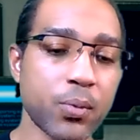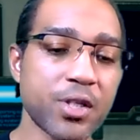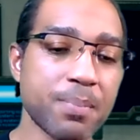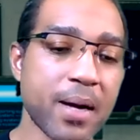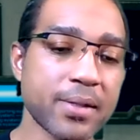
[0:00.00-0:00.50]
the
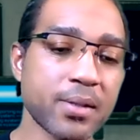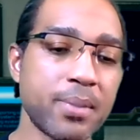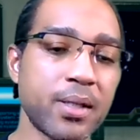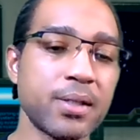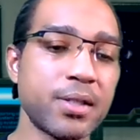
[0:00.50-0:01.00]

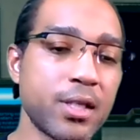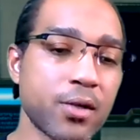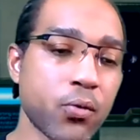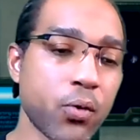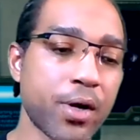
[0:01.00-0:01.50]

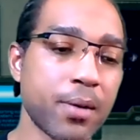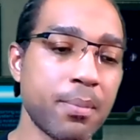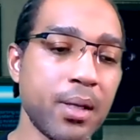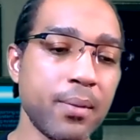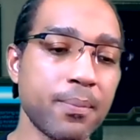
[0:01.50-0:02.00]
responsibility of
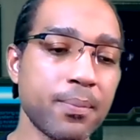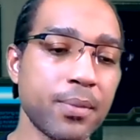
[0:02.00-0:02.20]
rearing me